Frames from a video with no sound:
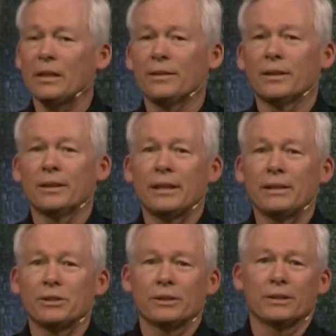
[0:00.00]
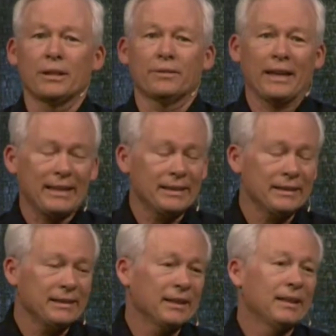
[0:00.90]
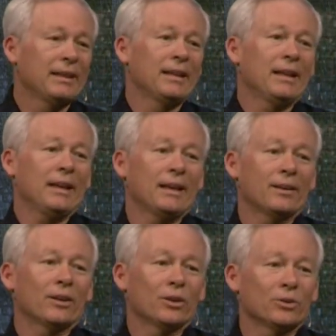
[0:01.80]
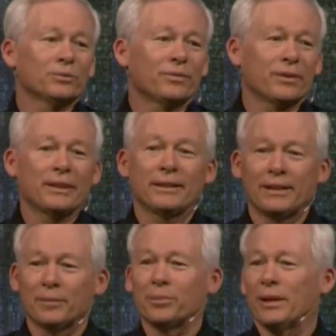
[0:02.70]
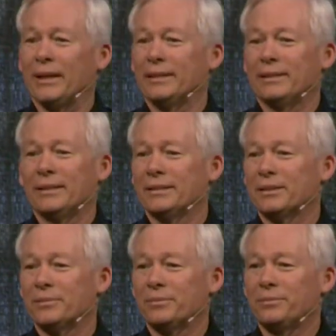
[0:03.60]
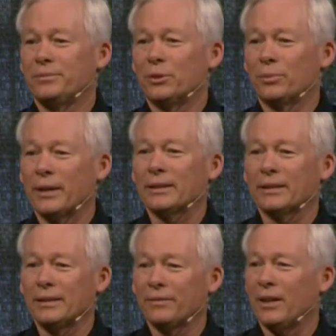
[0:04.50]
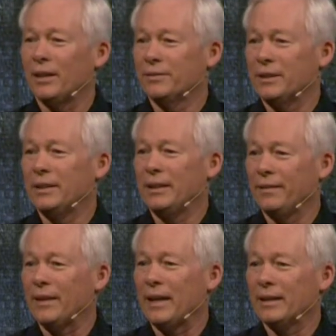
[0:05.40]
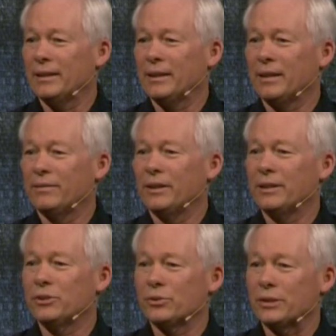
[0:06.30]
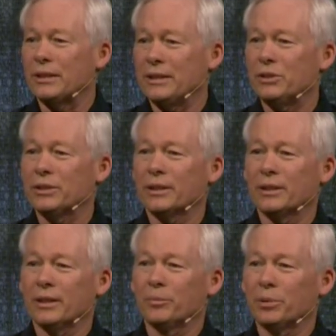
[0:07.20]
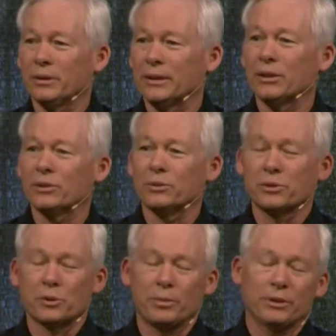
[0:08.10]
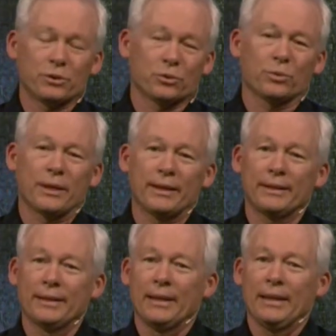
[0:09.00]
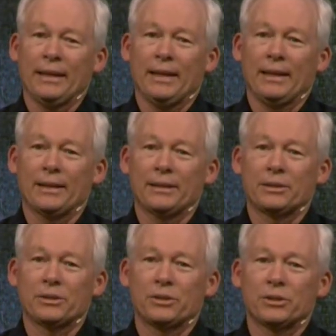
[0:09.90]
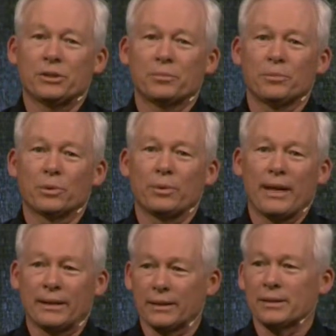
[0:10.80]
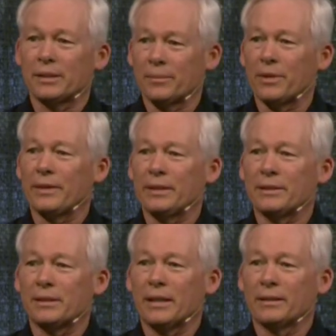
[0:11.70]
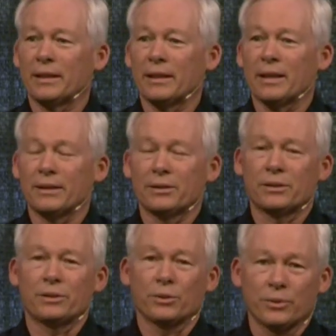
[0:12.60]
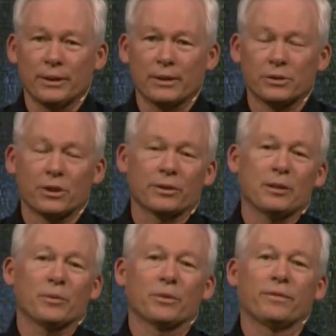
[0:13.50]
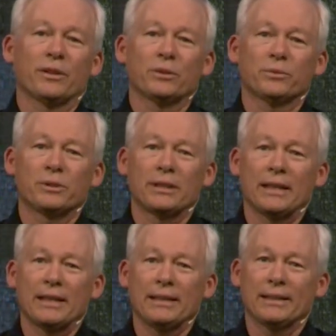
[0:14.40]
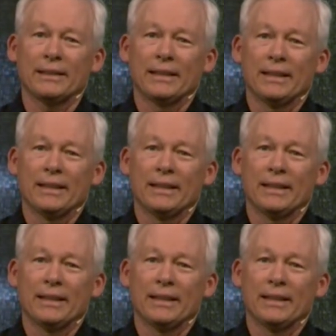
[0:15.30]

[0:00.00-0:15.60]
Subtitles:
the nation of Haiti, and our own Fred Upright is directly involved in that in a very strategic, political, spiritual way, and it's just miraculous some of the things that God is doing. I was talking to him on the phone today, and